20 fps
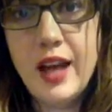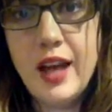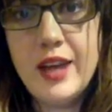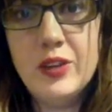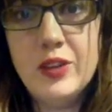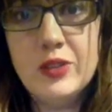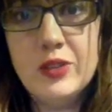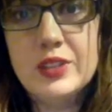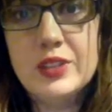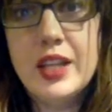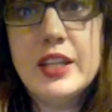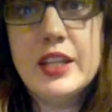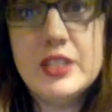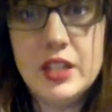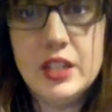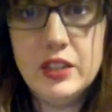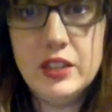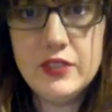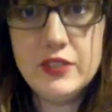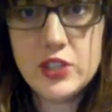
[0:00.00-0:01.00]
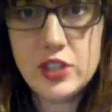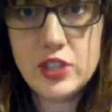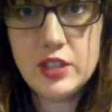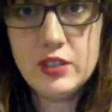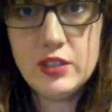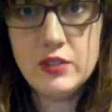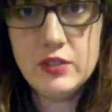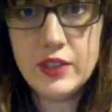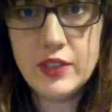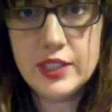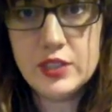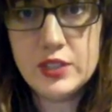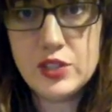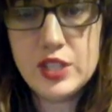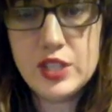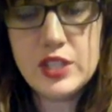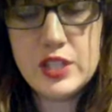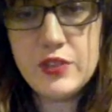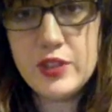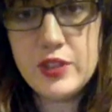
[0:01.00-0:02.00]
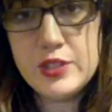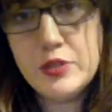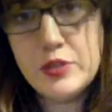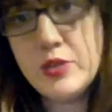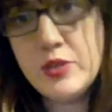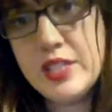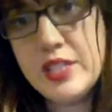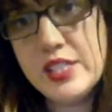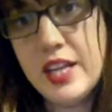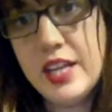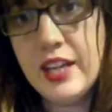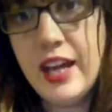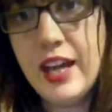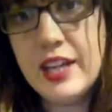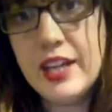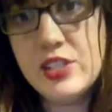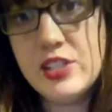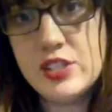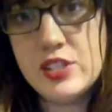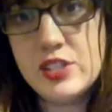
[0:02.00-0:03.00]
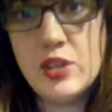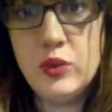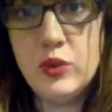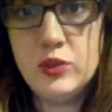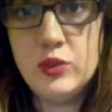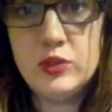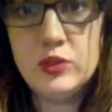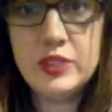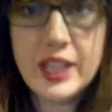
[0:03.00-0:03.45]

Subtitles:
I don't like television, right? There's a difference between saying I just don't